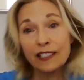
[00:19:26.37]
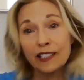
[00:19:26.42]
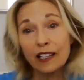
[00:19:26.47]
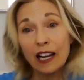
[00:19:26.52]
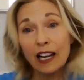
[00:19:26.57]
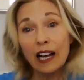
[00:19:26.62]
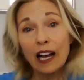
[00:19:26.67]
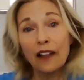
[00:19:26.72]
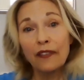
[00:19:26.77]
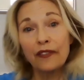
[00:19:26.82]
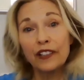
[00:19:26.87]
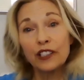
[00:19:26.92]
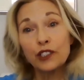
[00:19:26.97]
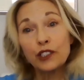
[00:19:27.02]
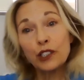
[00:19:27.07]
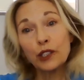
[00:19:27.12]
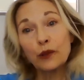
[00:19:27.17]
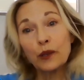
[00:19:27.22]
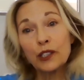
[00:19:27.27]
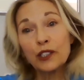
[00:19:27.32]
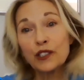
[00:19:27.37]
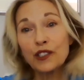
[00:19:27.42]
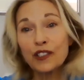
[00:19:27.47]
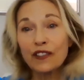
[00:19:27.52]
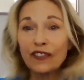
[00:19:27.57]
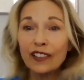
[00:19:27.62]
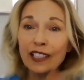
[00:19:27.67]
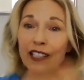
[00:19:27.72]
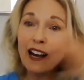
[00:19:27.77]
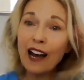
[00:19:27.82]
the doers and
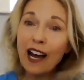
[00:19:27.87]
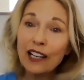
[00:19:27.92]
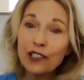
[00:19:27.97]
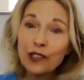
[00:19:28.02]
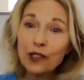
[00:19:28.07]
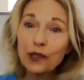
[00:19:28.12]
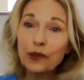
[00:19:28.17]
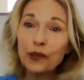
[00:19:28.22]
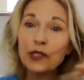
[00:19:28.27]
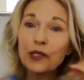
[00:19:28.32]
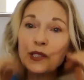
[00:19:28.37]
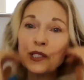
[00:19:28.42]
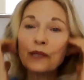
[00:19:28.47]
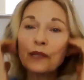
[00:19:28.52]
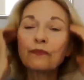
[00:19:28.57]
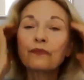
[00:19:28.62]
doers.